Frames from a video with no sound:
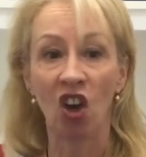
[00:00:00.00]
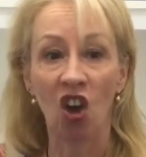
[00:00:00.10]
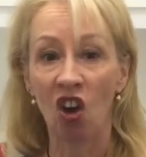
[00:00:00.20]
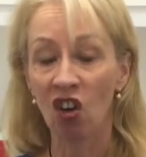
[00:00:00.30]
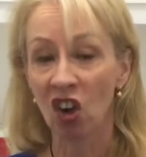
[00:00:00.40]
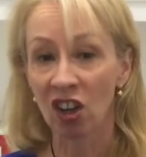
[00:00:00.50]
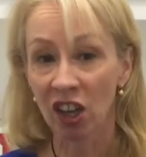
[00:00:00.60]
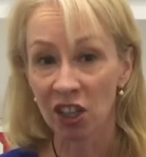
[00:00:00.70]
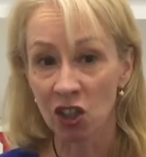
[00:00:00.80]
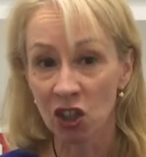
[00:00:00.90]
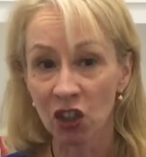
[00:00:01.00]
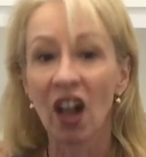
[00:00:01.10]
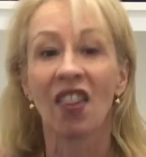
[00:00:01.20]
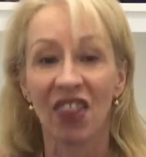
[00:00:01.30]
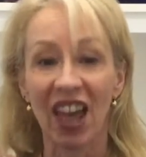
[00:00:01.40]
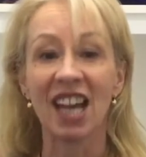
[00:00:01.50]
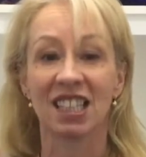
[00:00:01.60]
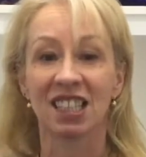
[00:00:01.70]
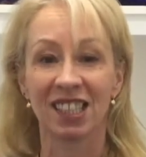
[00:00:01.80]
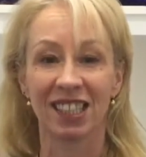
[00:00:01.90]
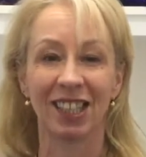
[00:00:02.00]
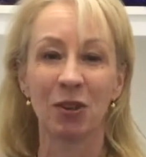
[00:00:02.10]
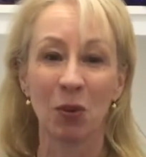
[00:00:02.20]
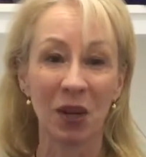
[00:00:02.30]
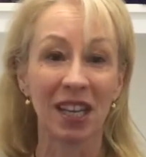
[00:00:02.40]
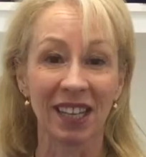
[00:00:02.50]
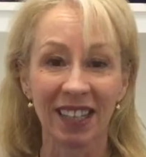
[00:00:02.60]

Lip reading: the whole lot like usual, that's still a win.